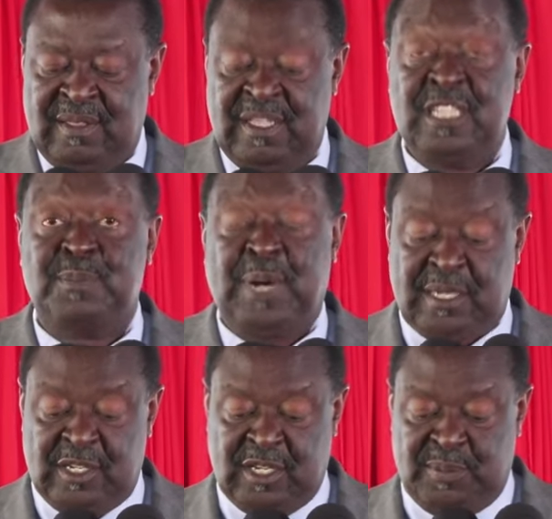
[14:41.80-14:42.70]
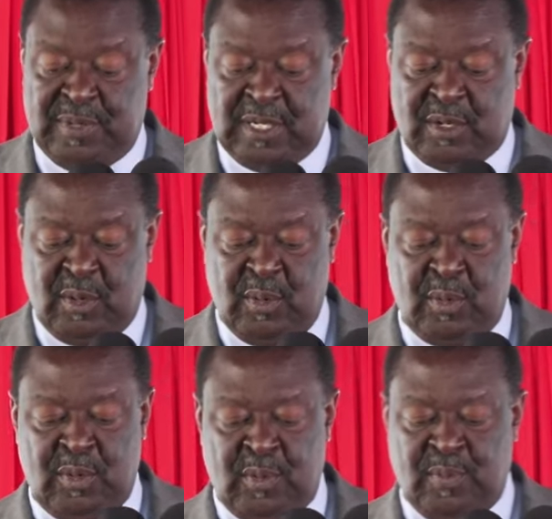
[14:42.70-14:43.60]
These partnerships
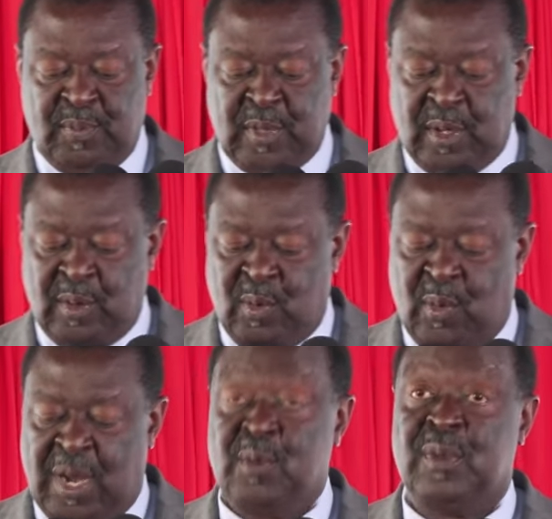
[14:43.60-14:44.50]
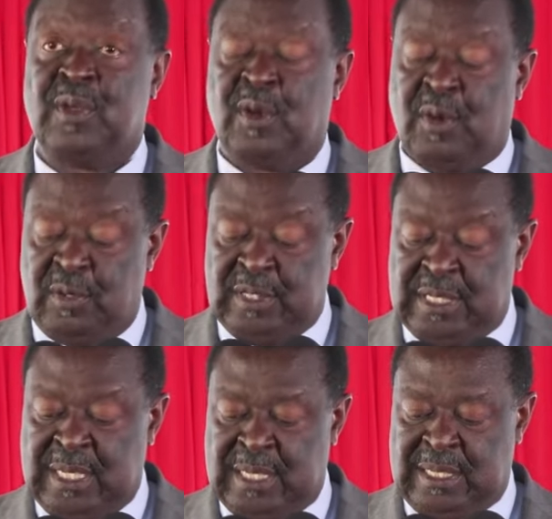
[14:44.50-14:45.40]
include one with
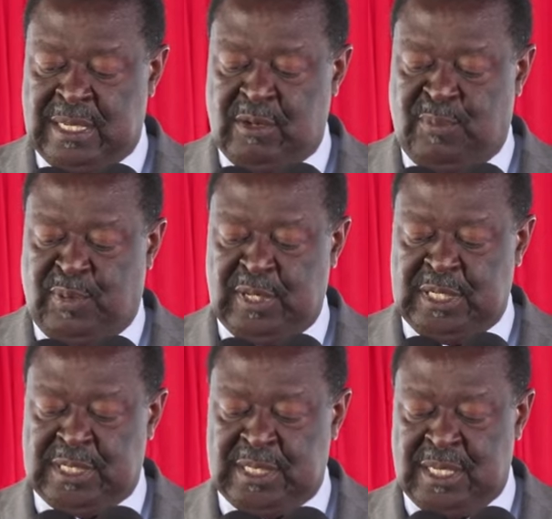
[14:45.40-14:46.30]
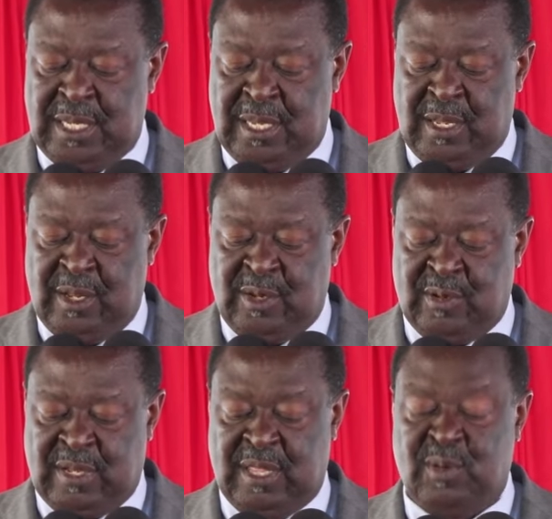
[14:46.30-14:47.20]
Konza Technopolis,
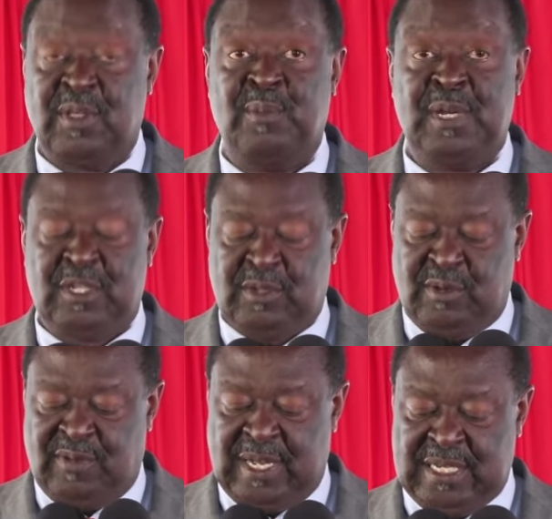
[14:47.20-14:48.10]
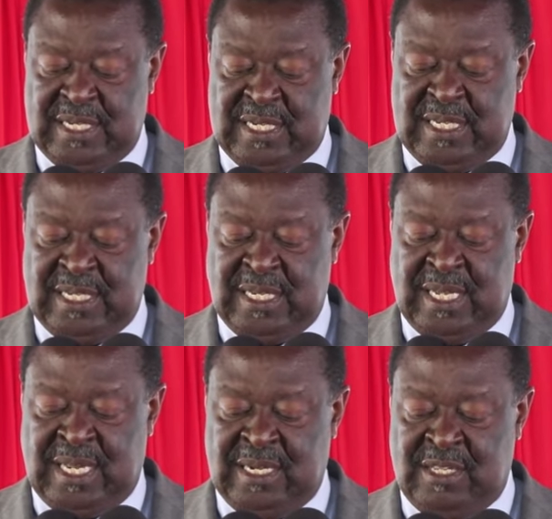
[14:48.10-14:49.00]
together with the Ministry of ICT
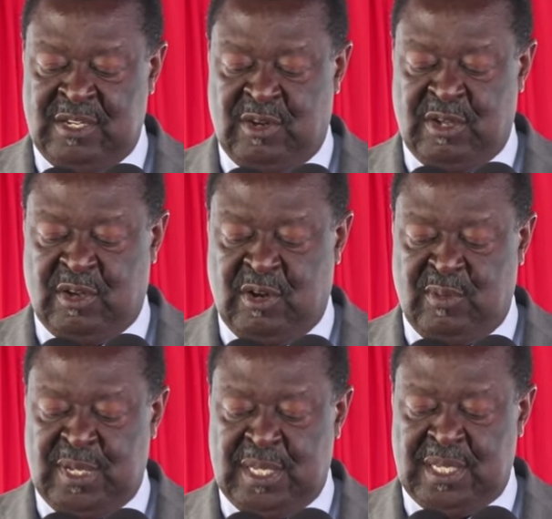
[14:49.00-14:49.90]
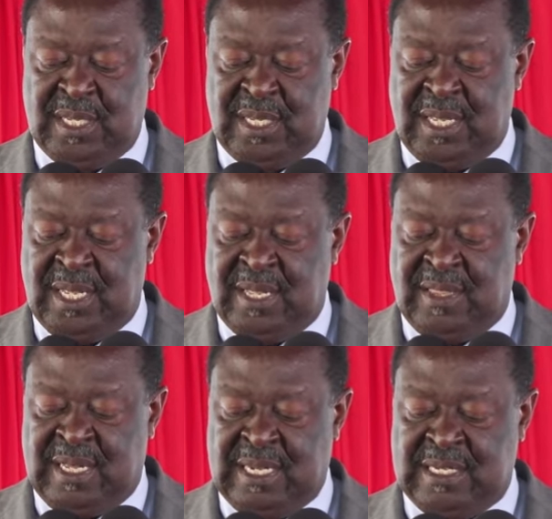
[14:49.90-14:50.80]
and Digital Economy,
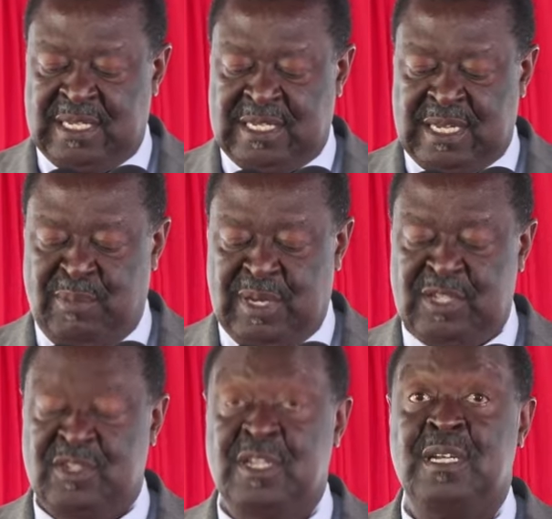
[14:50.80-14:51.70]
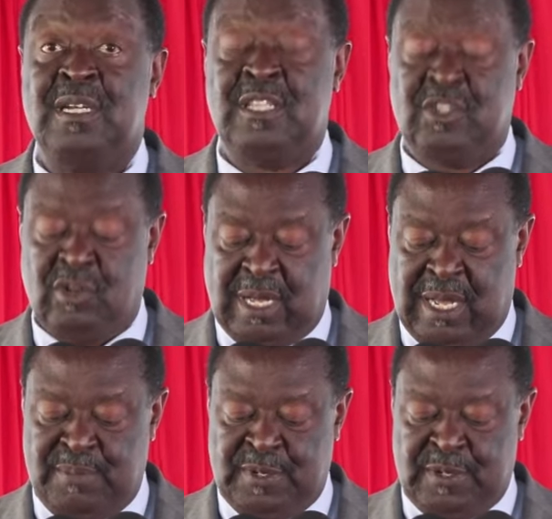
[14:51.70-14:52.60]
that has established digital
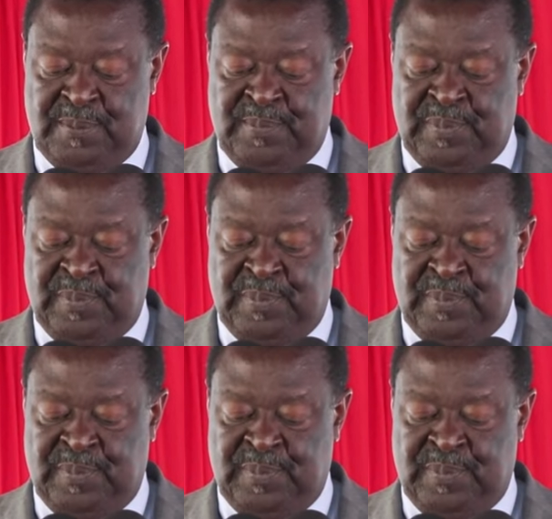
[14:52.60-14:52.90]
hubs